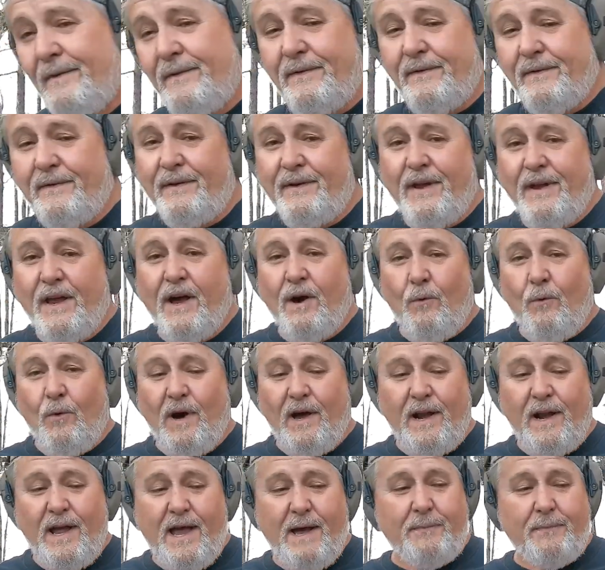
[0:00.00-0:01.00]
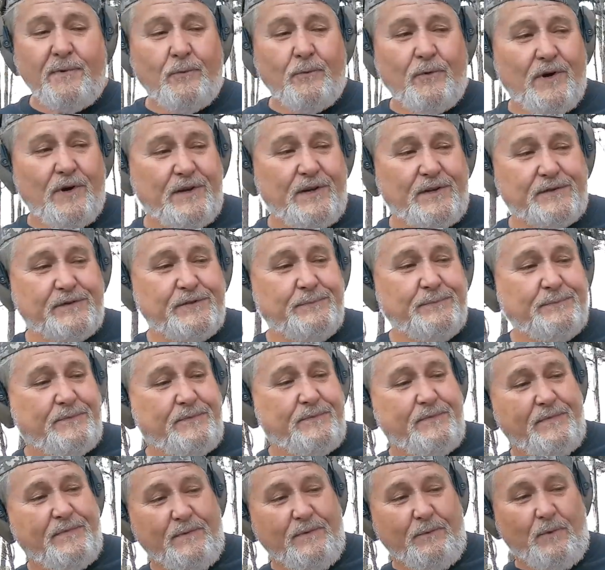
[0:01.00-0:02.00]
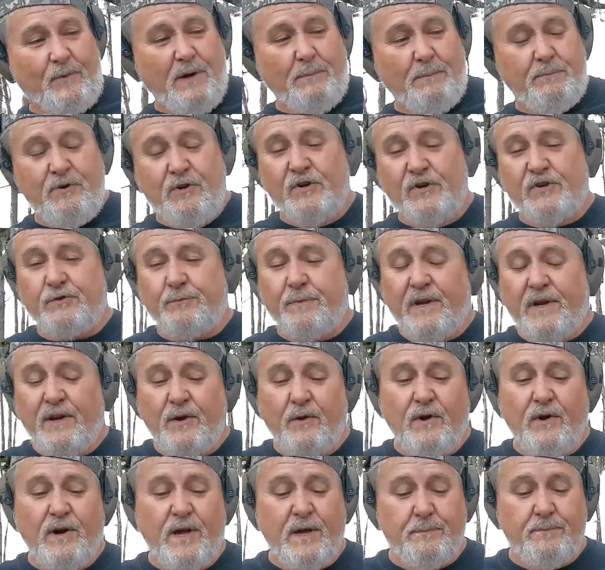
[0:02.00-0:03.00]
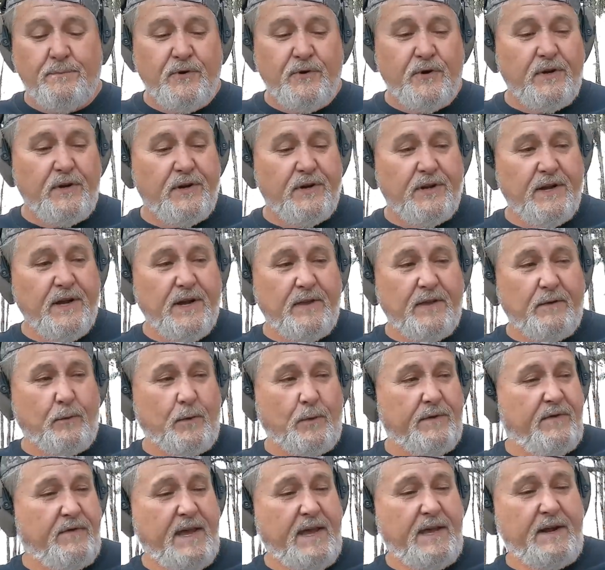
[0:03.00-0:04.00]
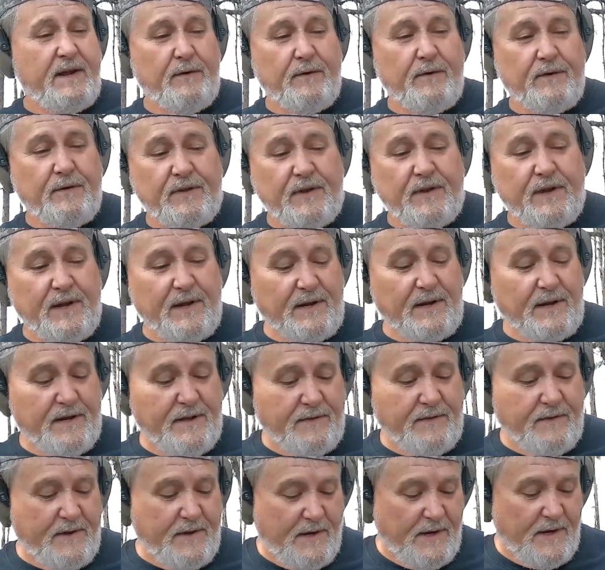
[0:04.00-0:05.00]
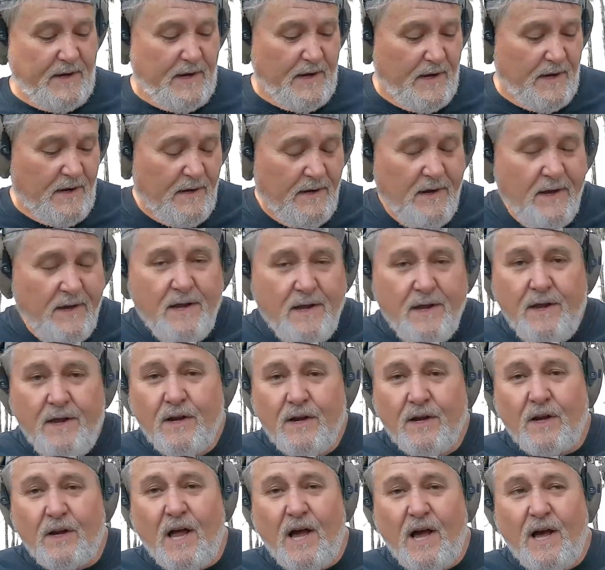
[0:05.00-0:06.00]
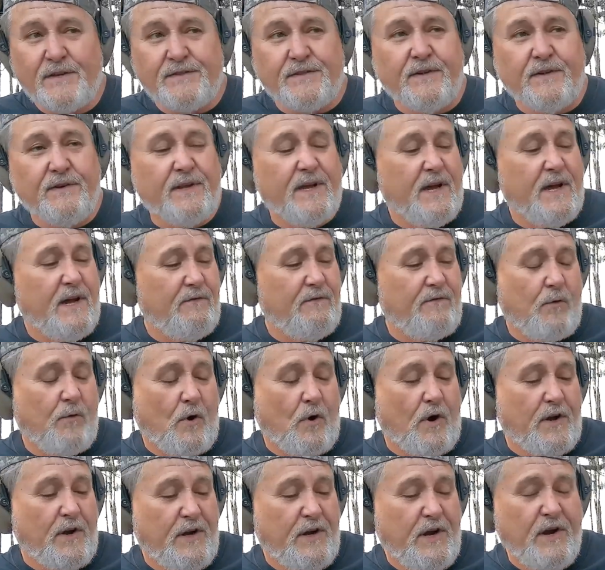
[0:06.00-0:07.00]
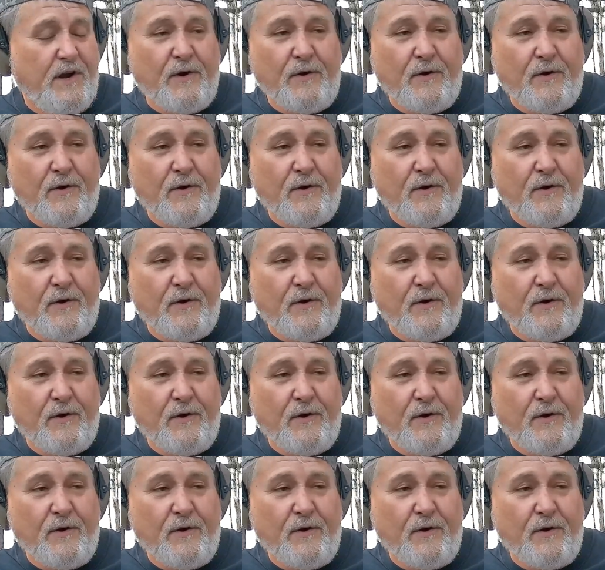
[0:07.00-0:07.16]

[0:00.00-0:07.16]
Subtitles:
Yeah, what happened was, what pushed me to go ahead and put it together, we've had everything in the closet now for a year